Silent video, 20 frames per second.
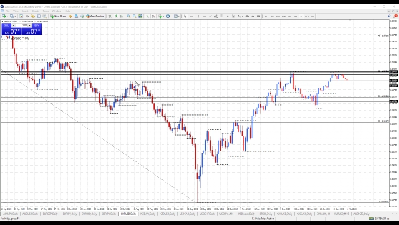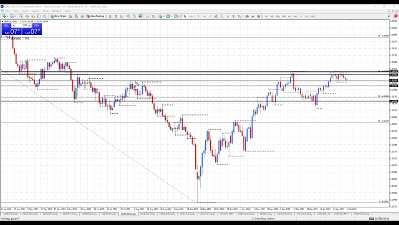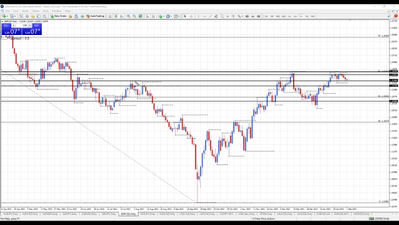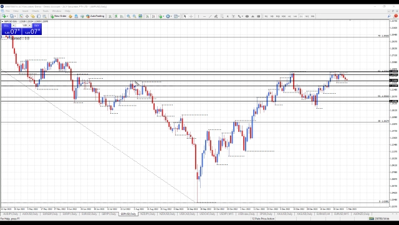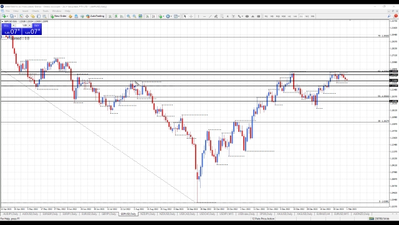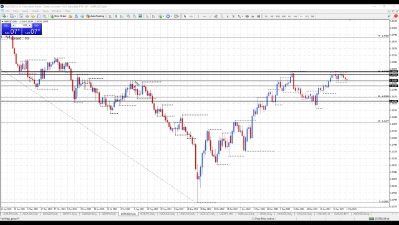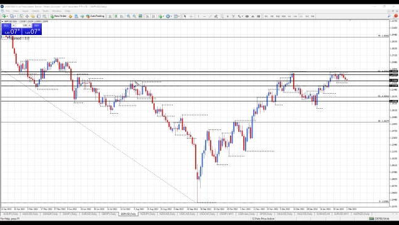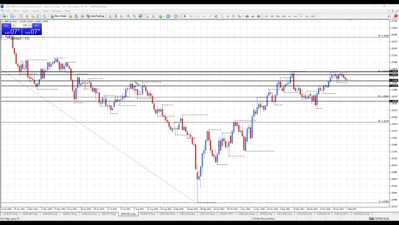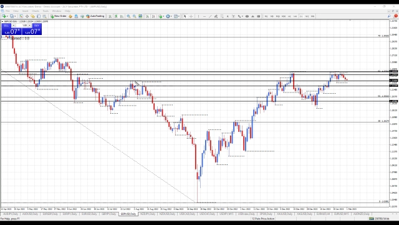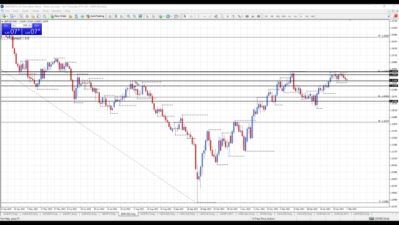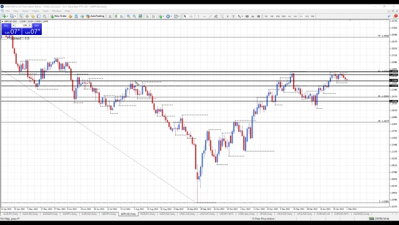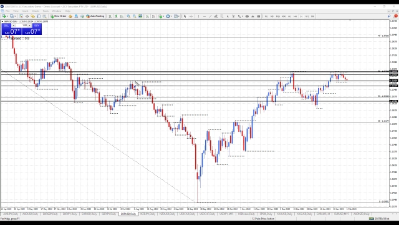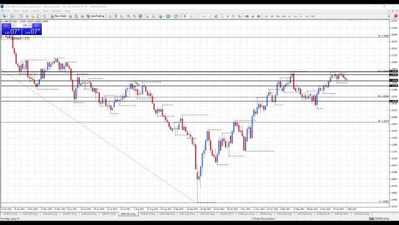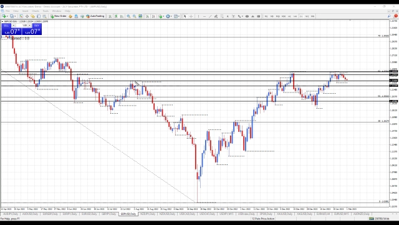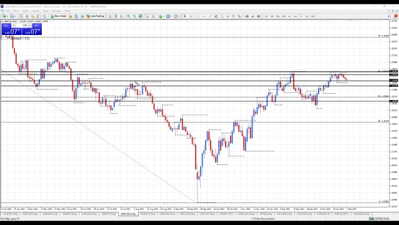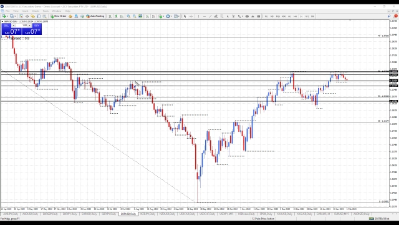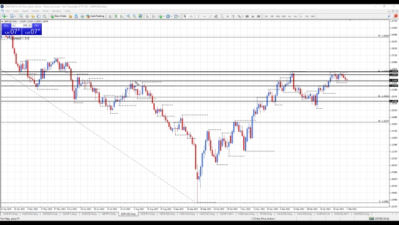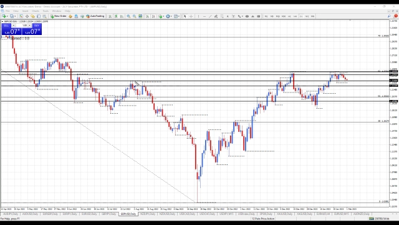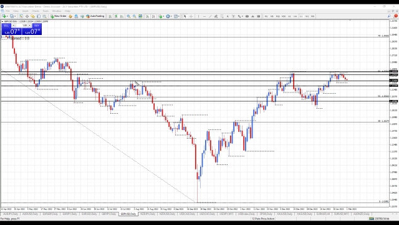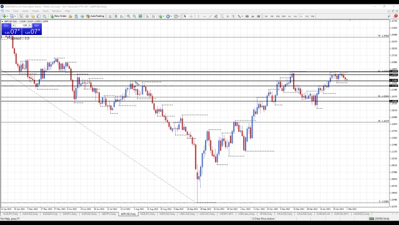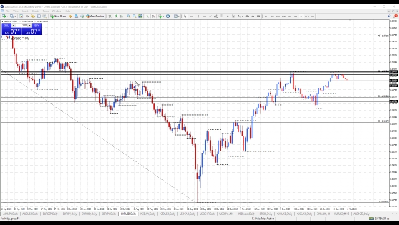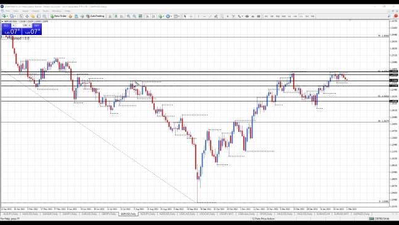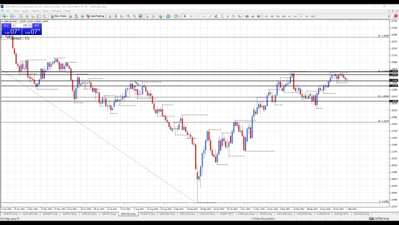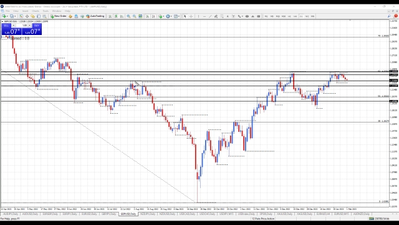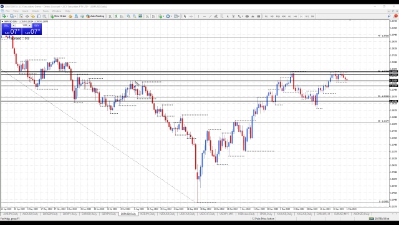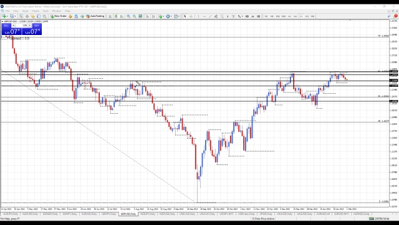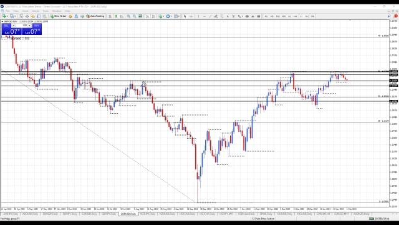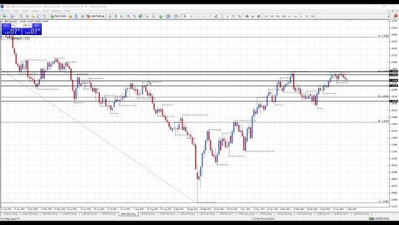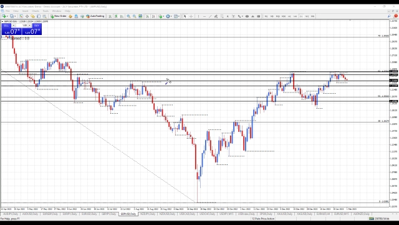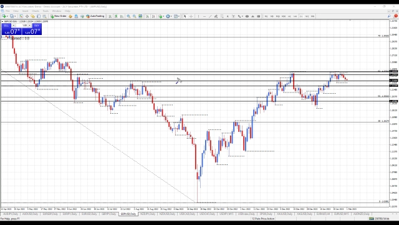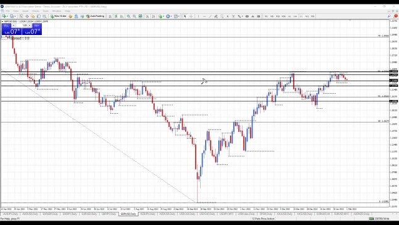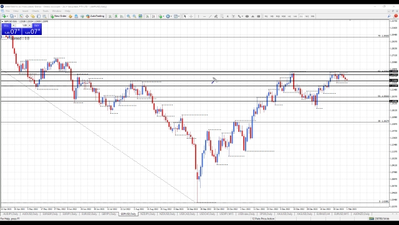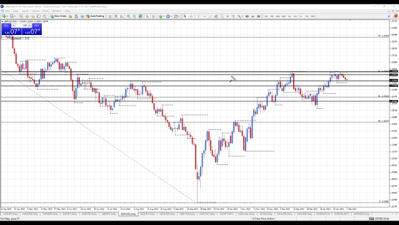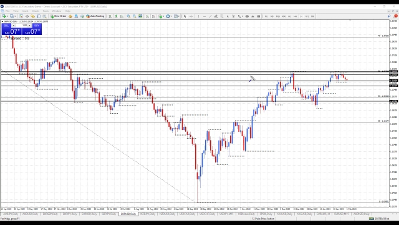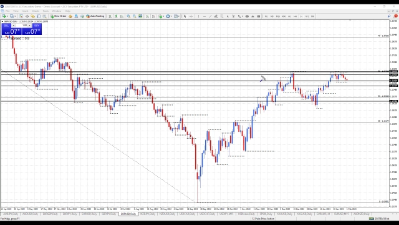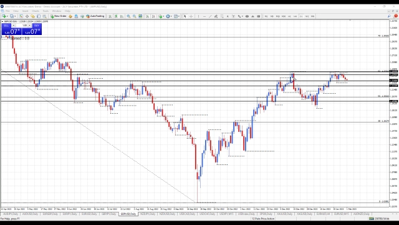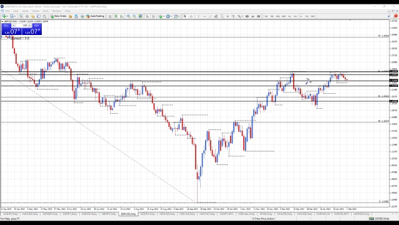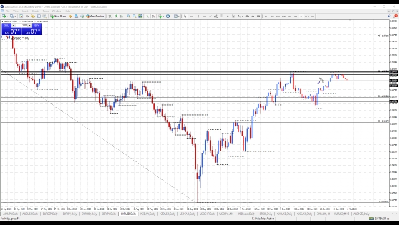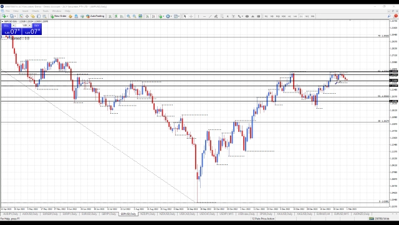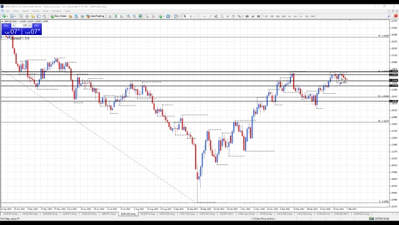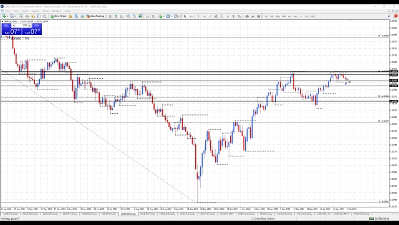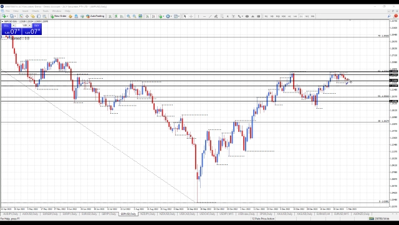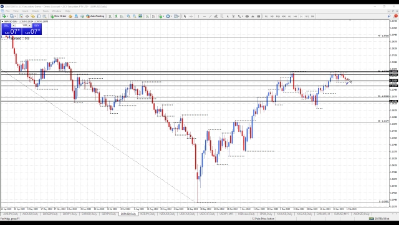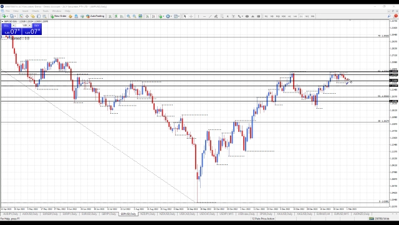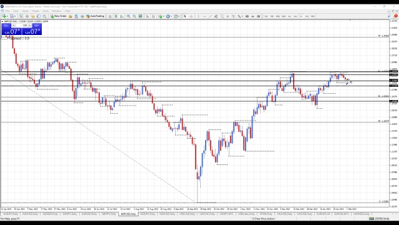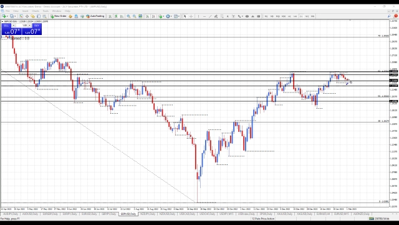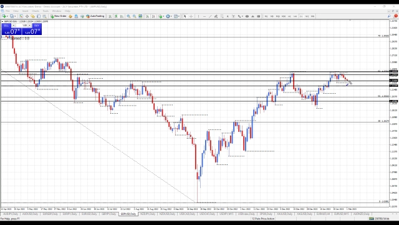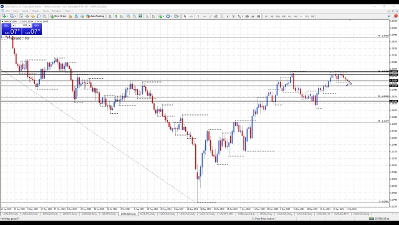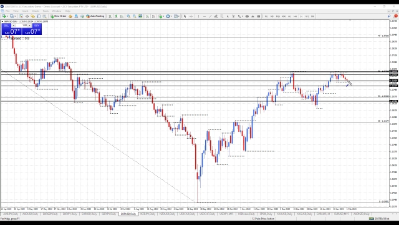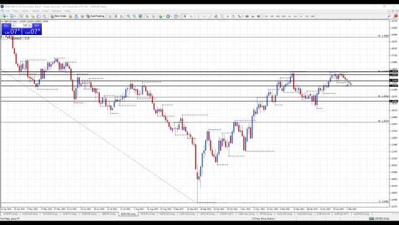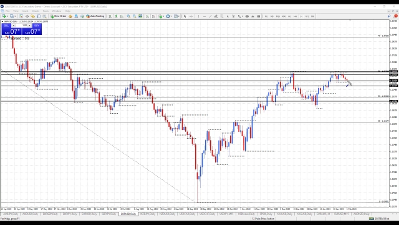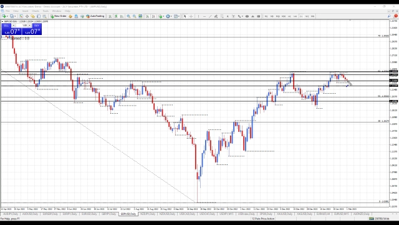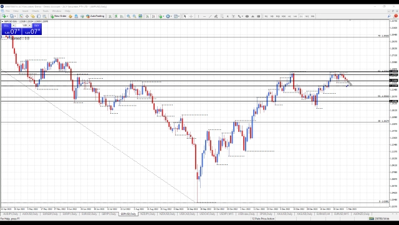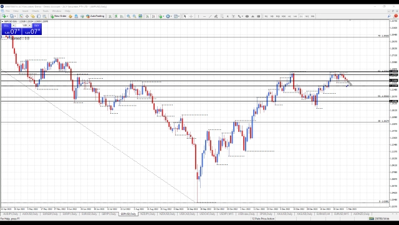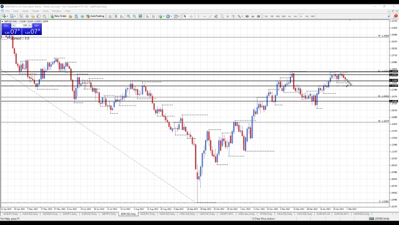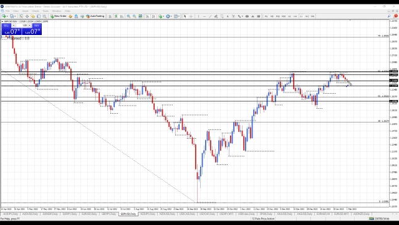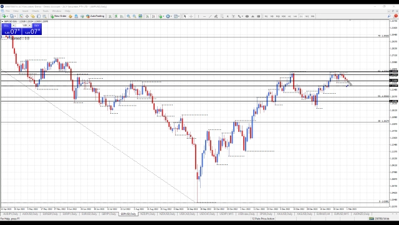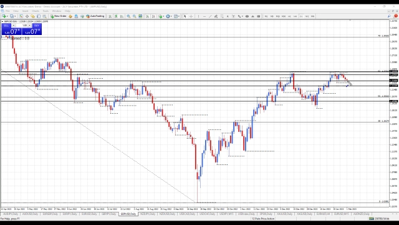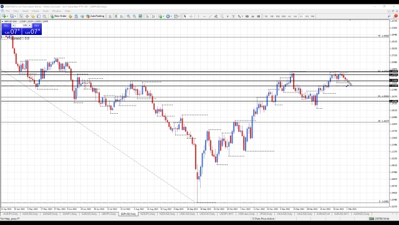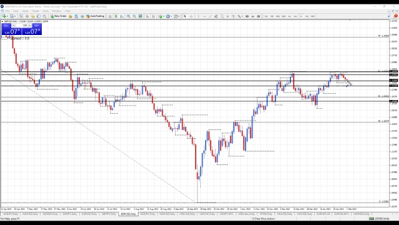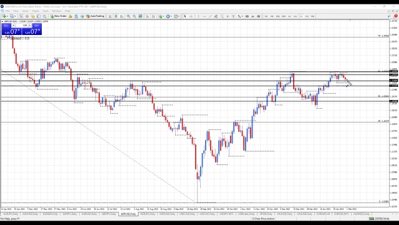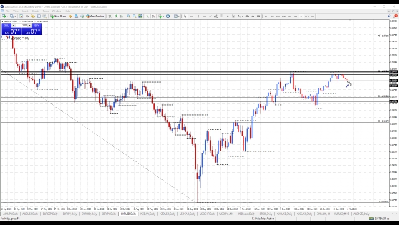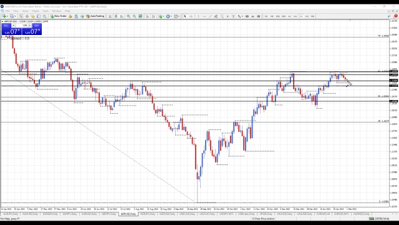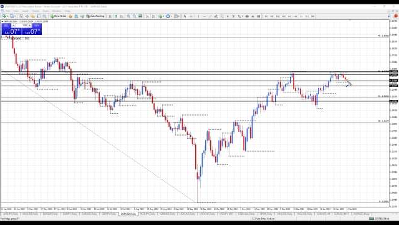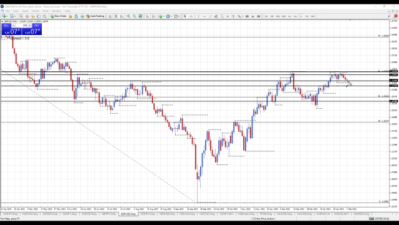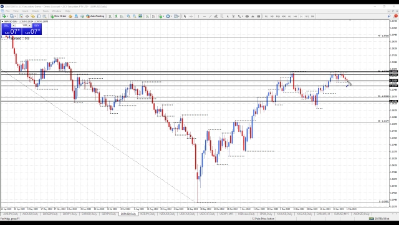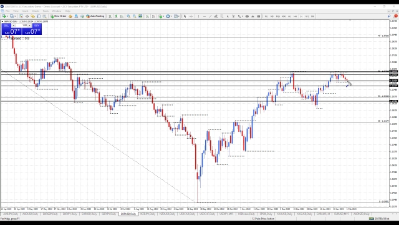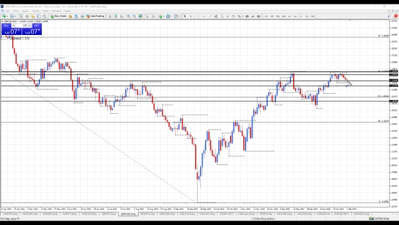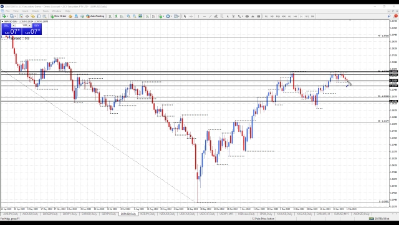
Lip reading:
No face is visible, so there are no lips to read.